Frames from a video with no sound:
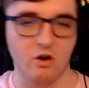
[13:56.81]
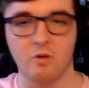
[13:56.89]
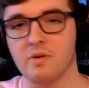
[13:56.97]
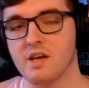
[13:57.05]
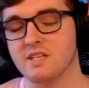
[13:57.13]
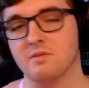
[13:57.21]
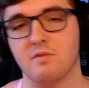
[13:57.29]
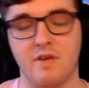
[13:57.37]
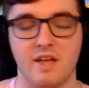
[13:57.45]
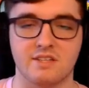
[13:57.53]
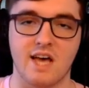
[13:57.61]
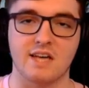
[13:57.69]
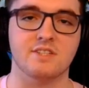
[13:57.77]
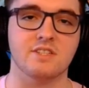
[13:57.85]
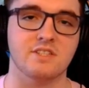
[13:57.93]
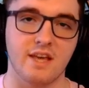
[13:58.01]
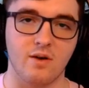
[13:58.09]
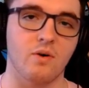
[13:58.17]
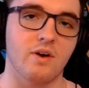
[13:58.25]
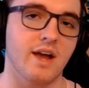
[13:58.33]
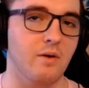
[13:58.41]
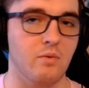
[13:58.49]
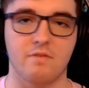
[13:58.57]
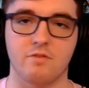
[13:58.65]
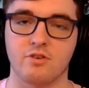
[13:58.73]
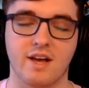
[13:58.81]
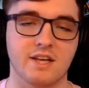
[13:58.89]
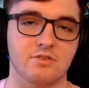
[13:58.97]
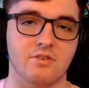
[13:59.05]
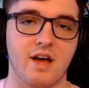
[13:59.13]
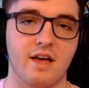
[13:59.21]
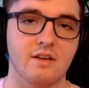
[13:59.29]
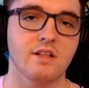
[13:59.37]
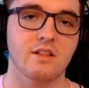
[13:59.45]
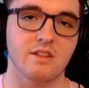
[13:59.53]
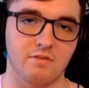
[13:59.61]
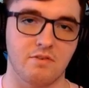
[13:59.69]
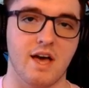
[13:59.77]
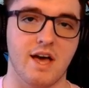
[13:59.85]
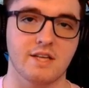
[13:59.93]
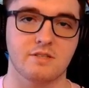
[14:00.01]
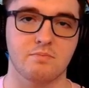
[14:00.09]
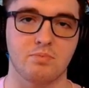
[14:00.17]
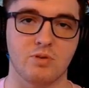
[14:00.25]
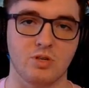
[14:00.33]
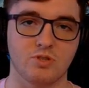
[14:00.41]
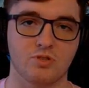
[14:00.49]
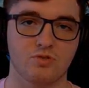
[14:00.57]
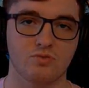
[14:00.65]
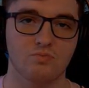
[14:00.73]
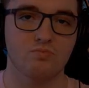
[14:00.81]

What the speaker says: Hope you guys have a fantastic day or night wherever you guys are at. Love you guys. Peace.